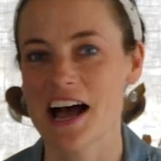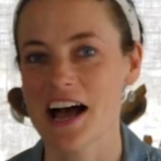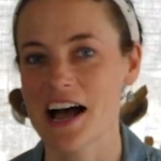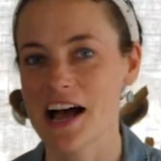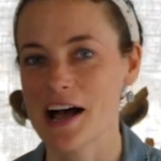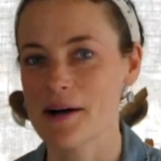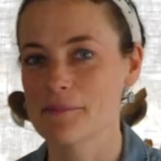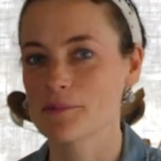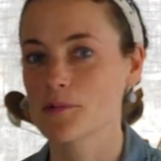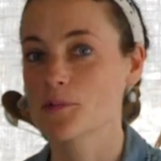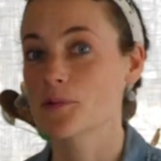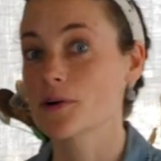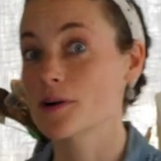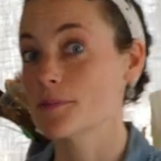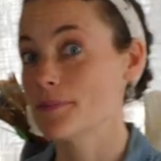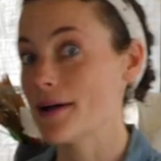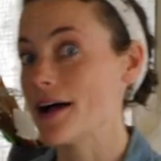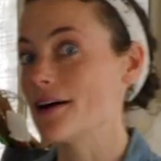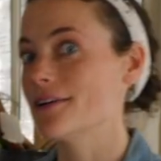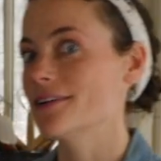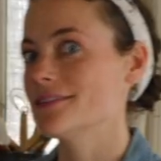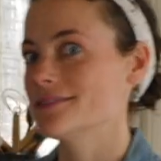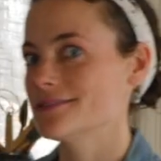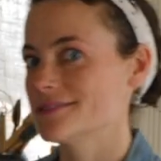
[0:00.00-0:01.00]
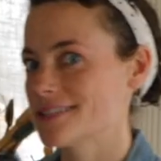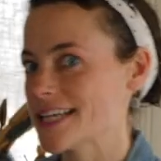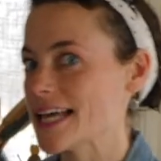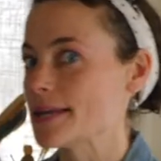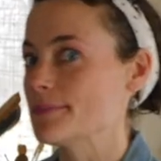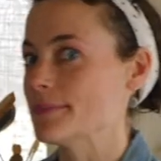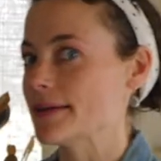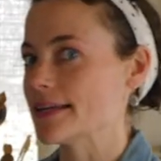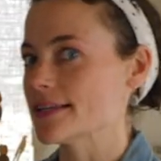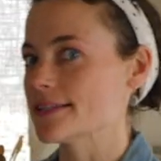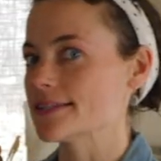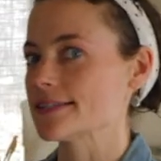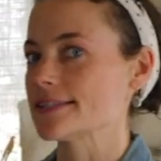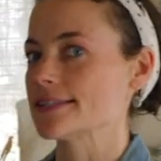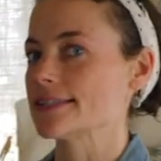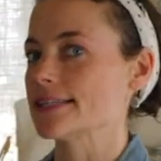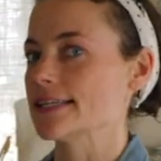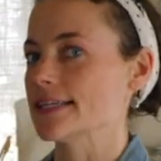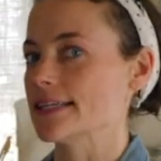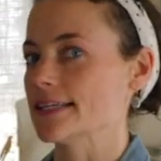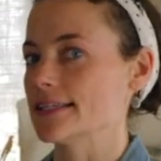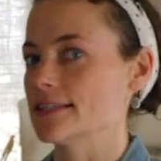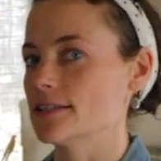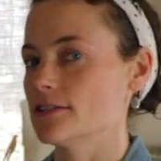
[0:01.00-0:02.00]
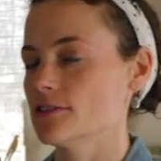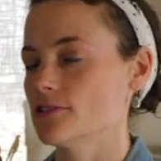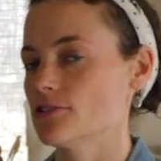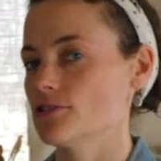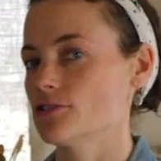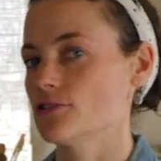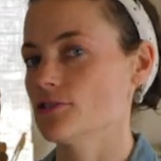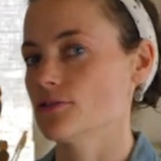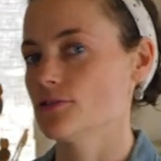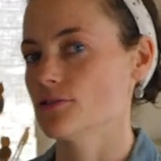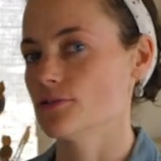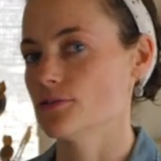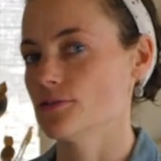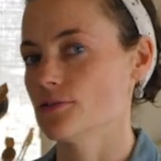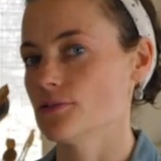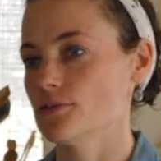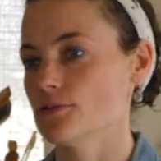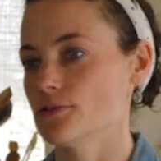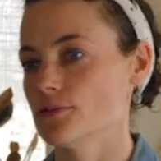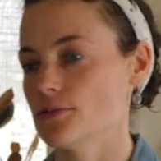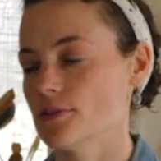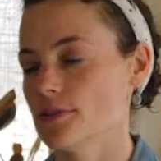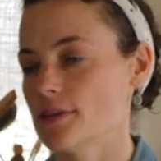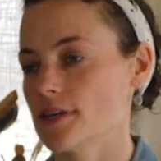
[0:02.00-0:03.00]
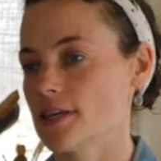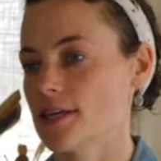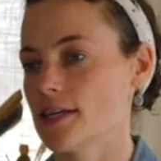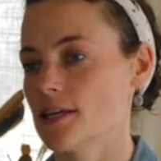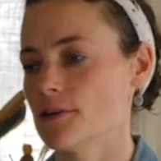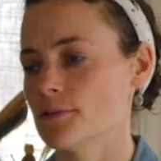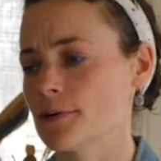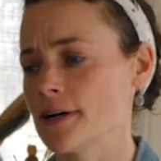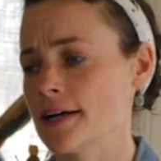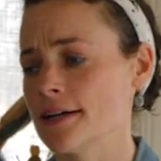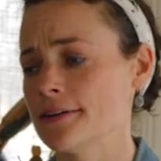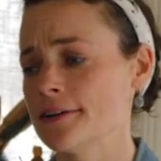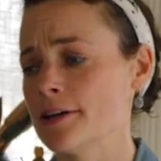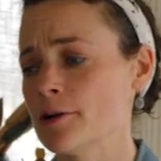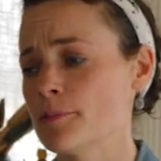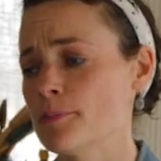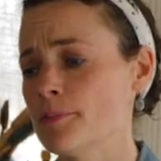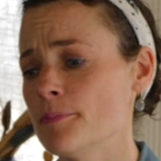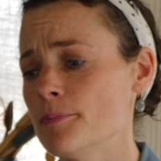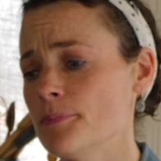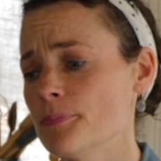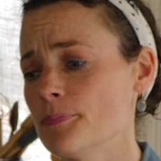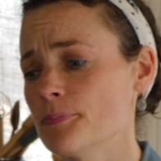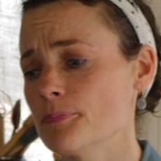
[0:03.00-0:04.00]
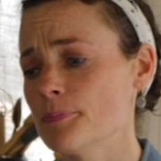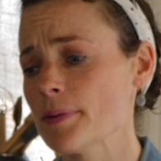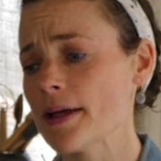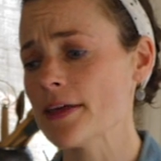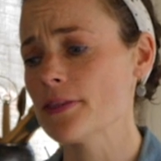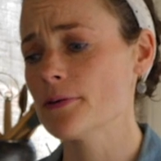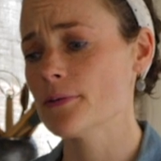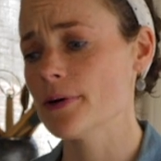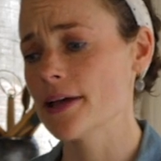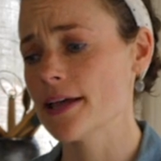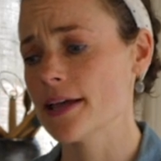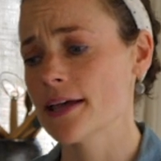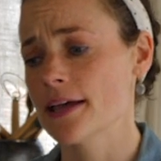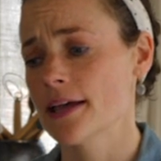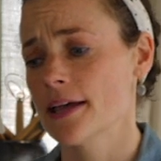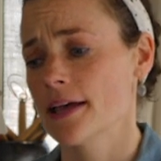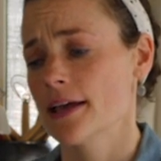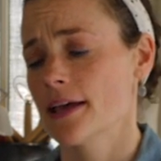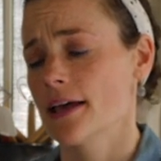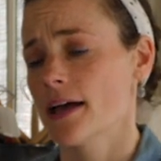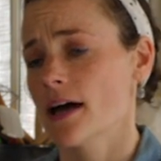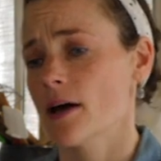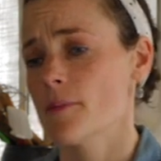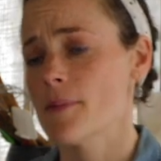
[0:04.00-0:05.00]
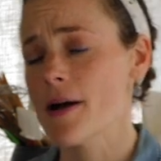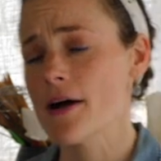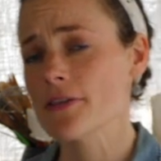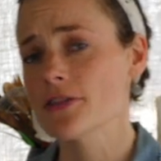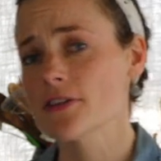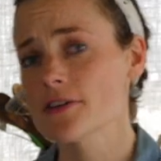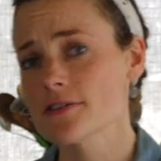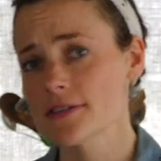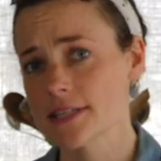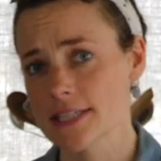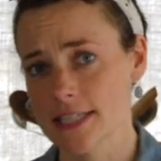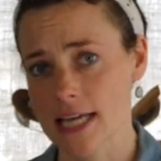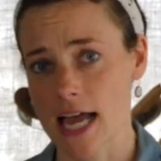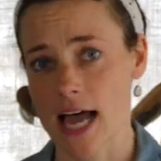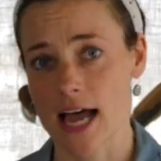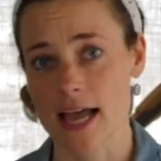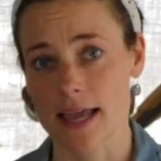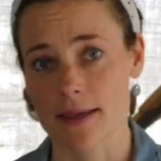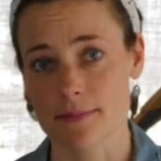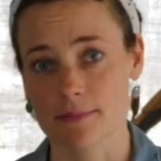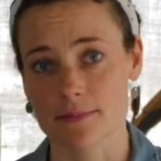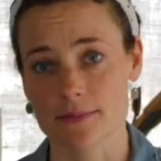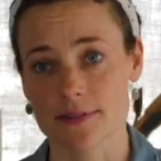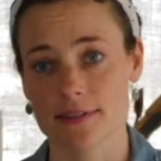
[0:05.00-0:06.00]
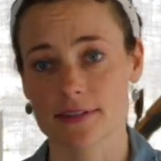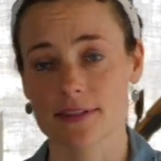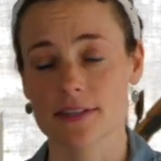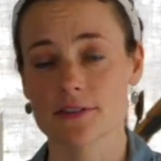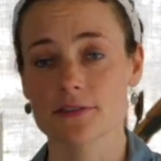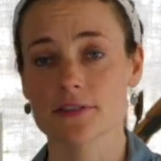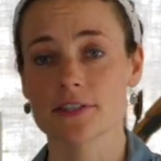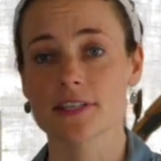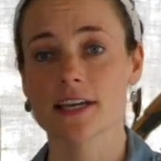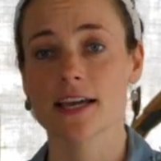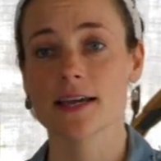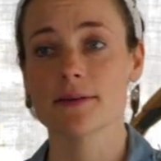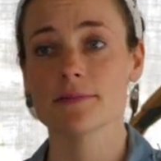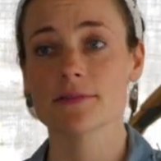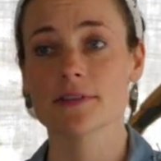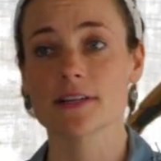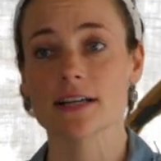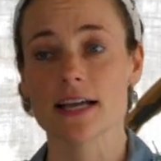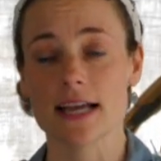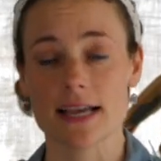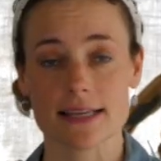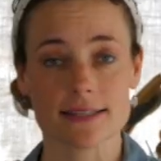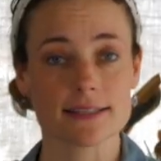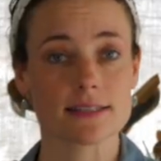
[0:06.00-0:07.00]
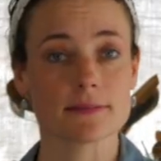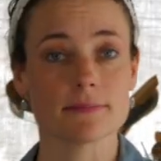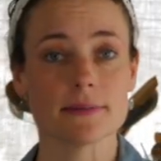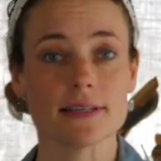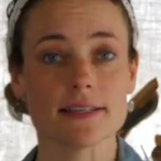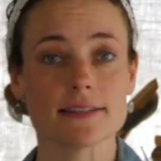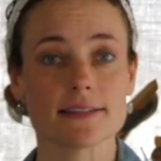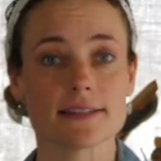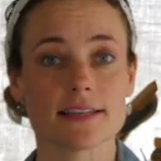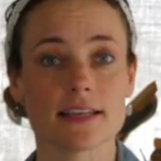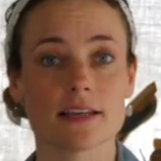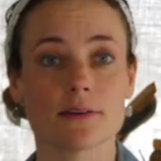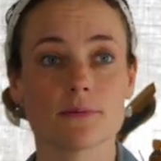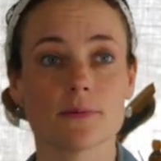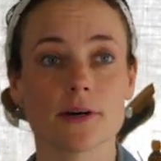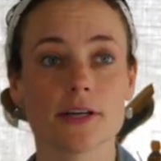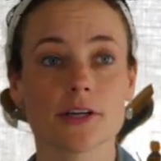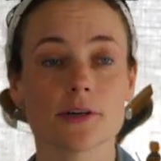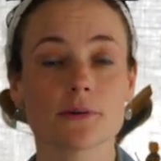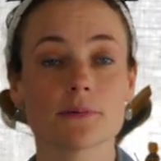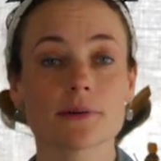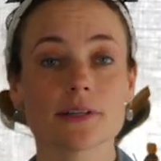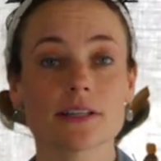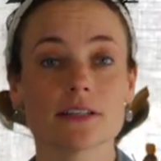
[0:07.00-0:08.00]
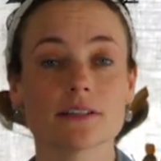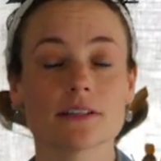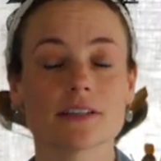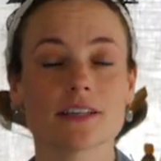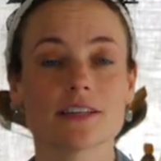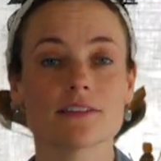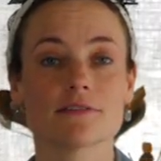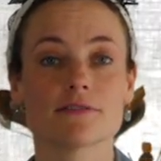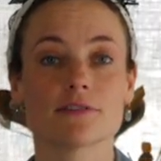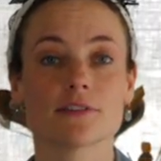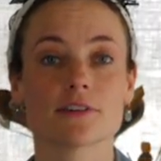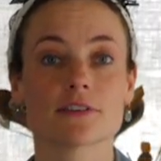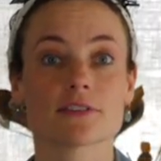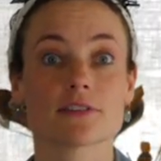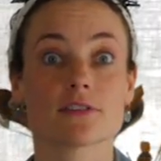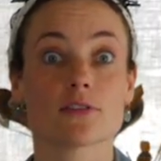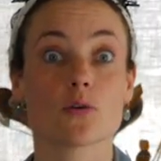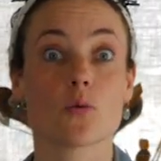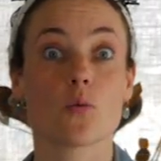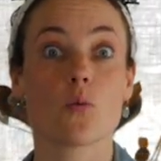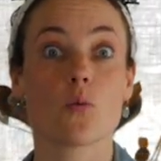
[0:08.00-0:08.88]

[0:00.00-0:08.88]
We're about 10 minutes into the quinoa. Now, by the way, about those times are estimates, and what you're really looking for is the